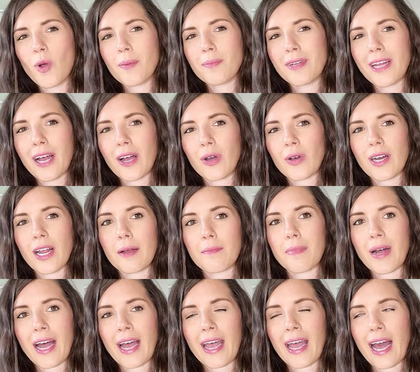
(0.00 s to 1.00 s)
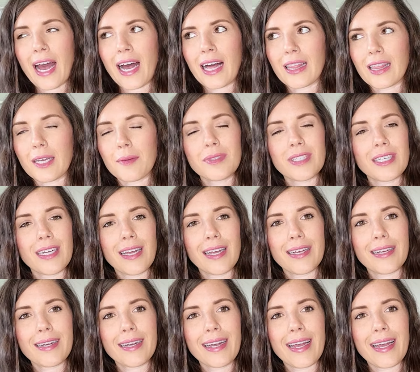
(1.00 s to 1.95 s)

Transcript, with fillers: Whipped out my lipstick,